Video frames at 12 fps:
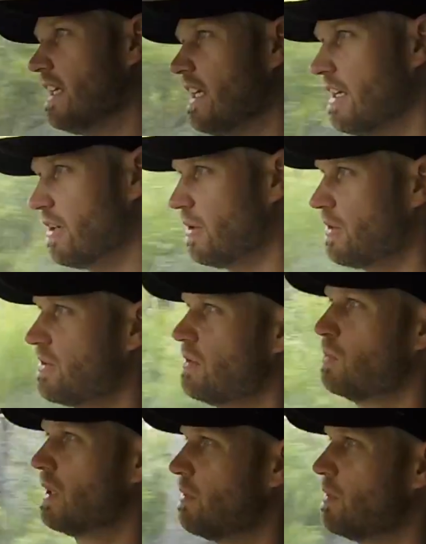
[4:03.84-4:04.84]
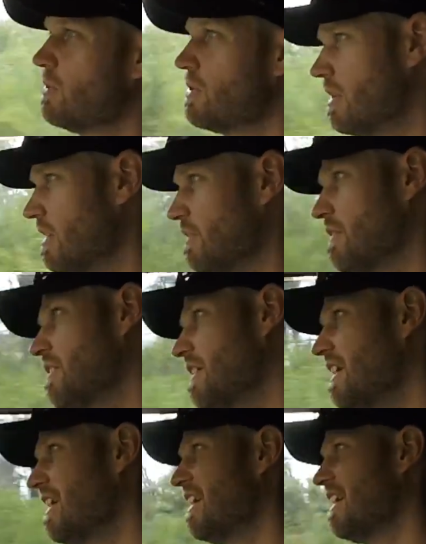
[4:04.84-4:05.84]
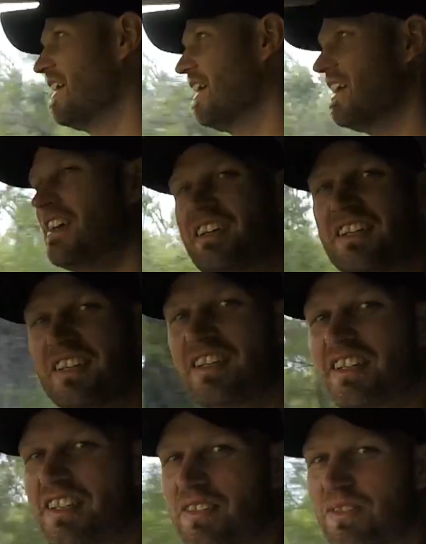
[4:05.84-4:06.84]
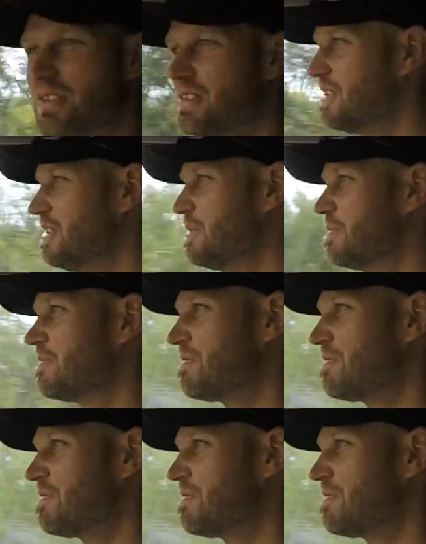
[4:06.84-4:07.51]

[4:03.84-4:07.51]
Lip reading: the end I was on 1-wheel drive. It wasn't good.